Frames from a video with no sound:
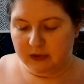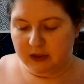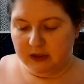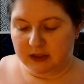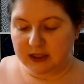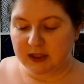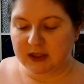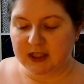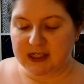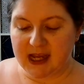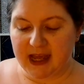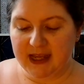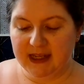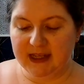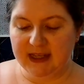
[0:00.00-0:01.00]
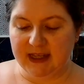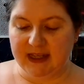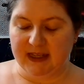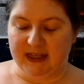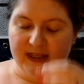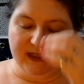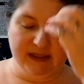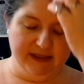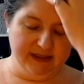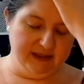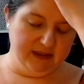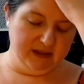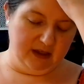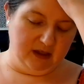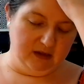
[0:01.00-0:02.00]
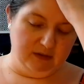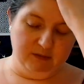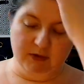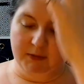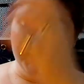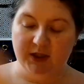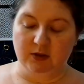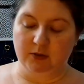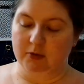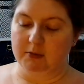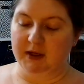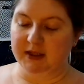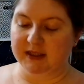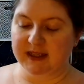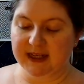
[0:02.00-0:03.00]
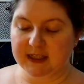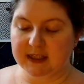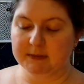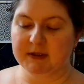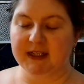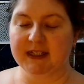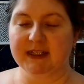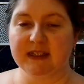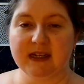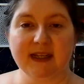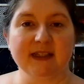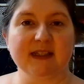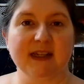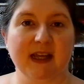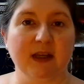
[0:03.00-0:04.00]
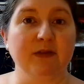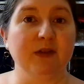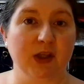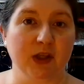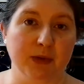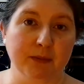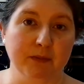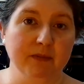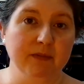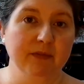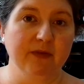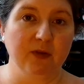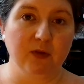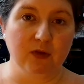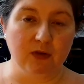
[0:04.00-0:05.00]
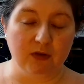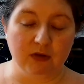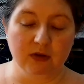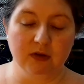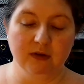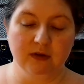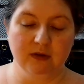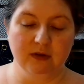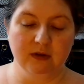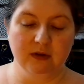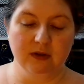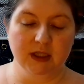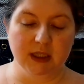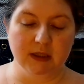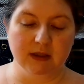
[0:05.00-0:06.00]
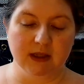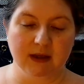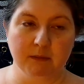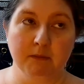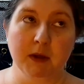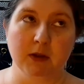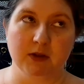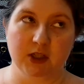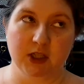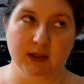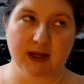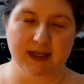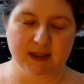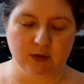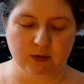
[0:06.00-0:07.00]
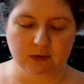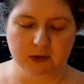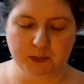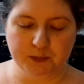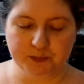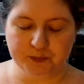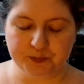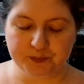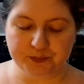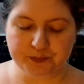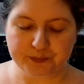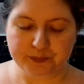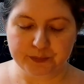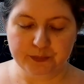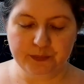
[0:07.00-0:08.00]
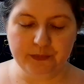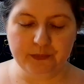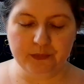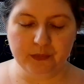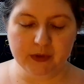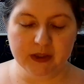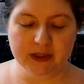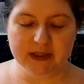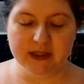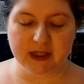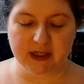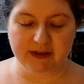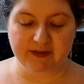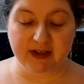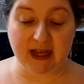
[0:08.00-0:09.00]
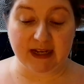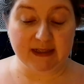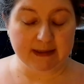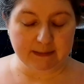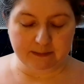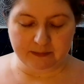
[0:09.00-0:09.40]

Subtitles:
So today is, I'll probably talk more about this later, but it is the last day of term for UK, most UK schools, certainly for Ned's.